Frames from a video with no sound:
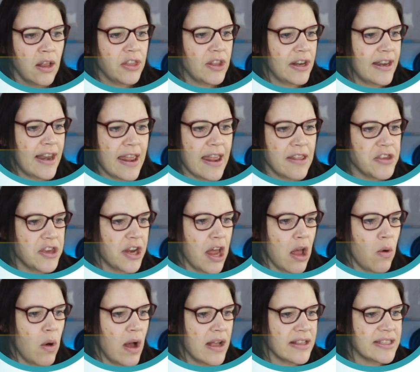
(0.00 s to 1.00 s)

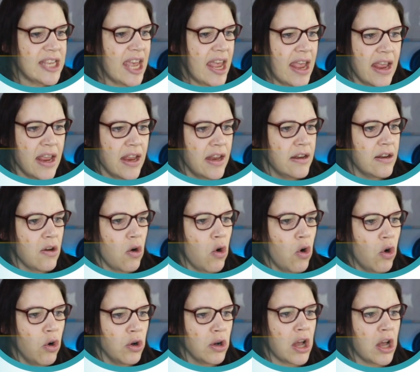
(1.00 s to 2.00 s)
a tin,
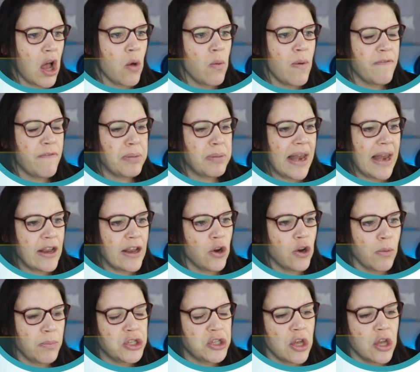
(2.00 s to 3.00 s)
or go with plain
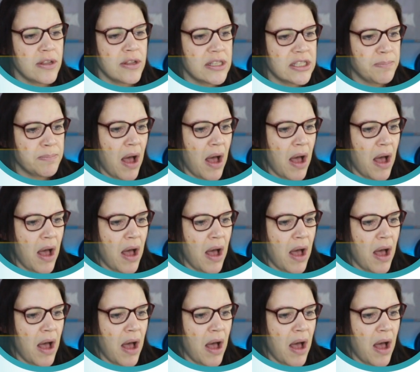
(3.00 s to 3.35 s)
options,